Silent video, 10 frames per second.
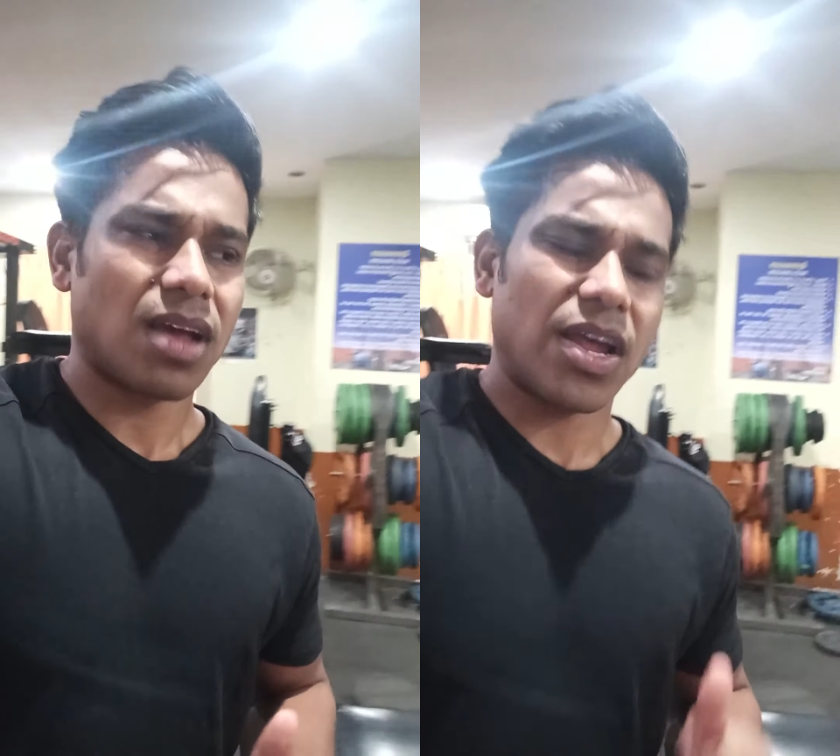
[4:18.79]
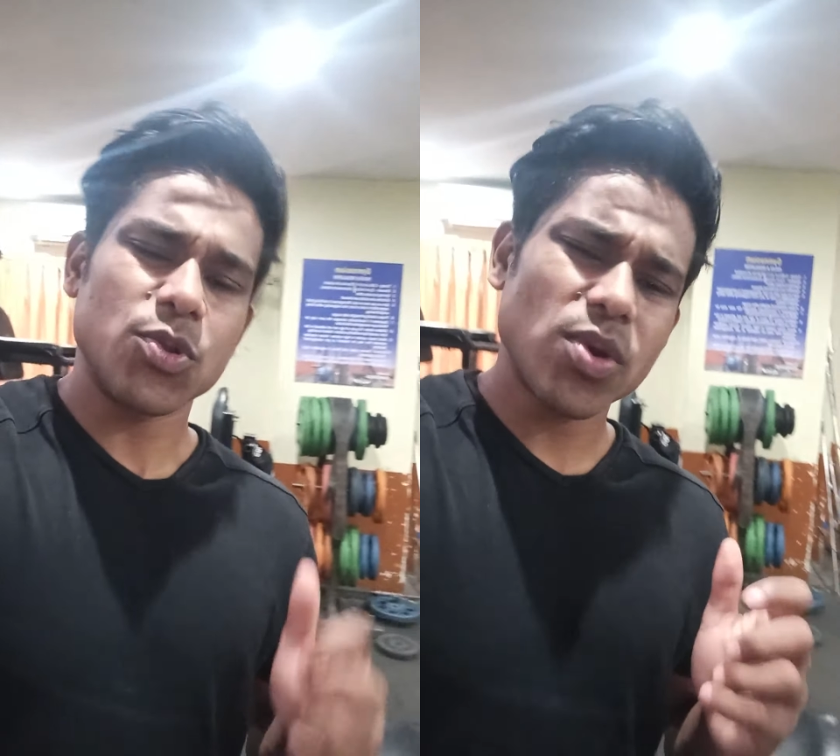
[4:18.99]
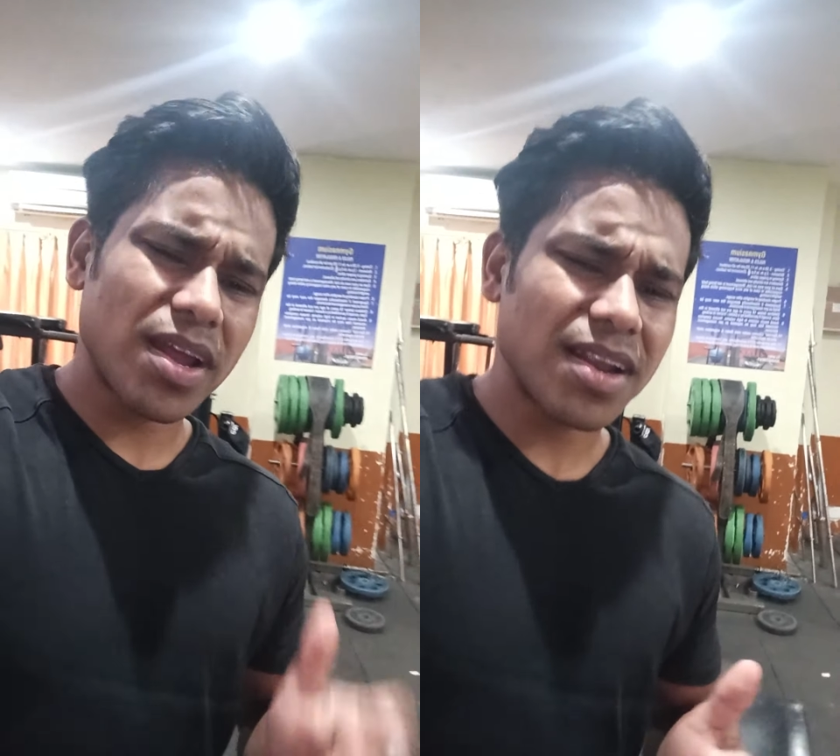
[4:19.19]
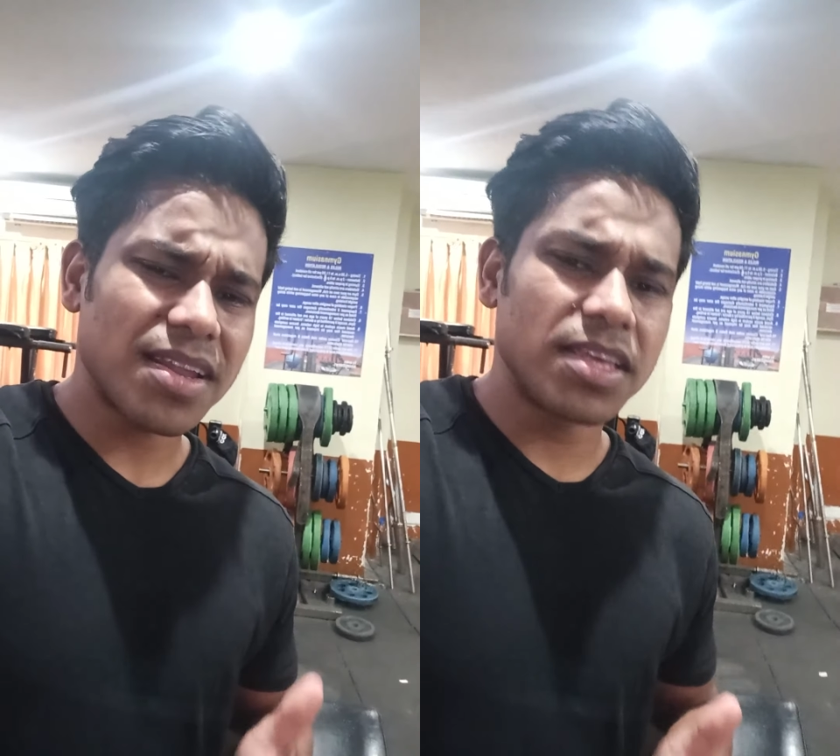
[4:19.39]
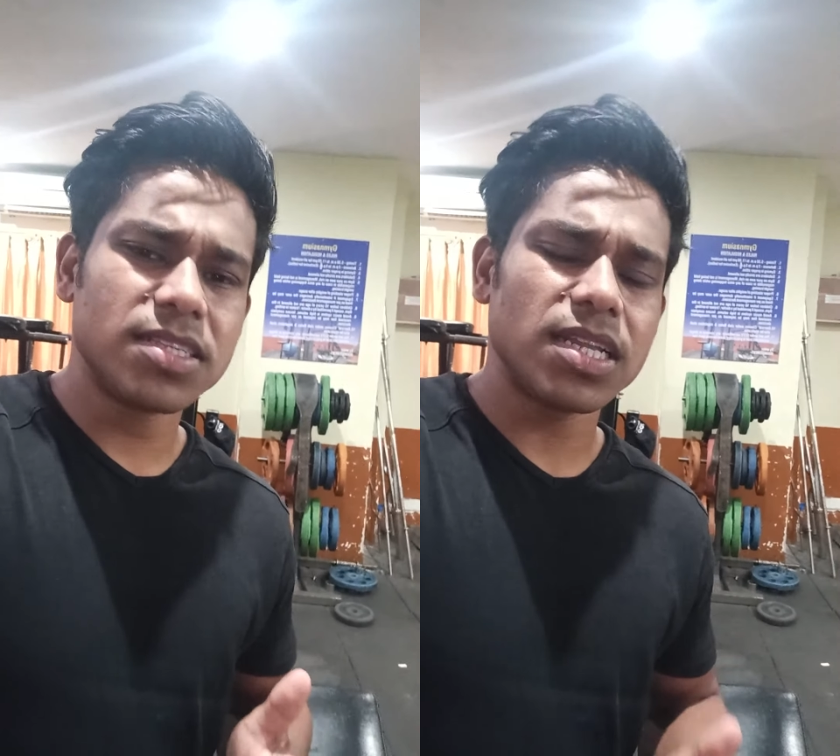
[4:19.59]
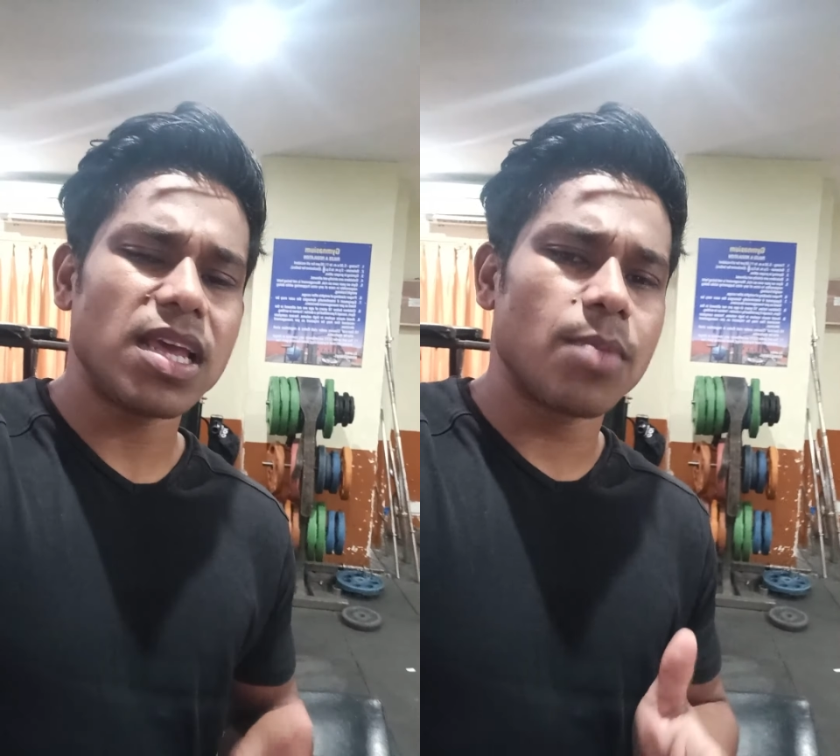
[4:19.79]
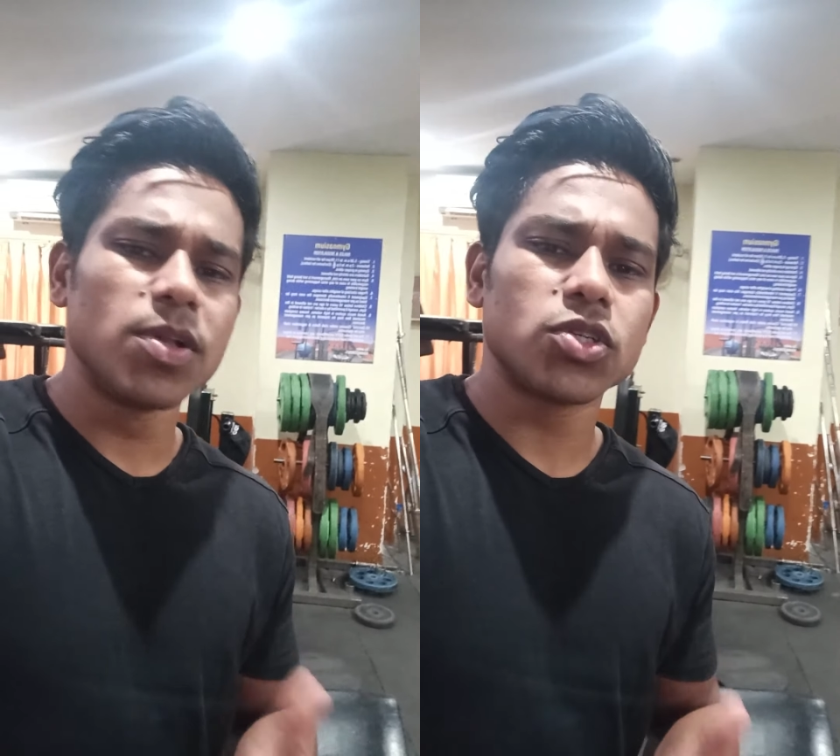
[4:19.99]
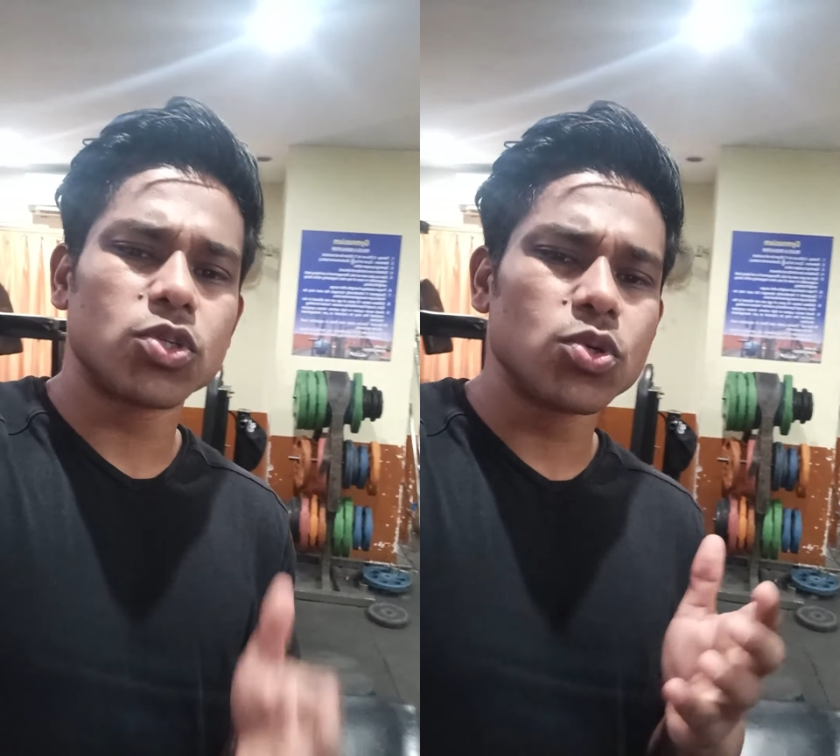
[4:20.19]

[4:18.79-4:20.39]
And you are easily able to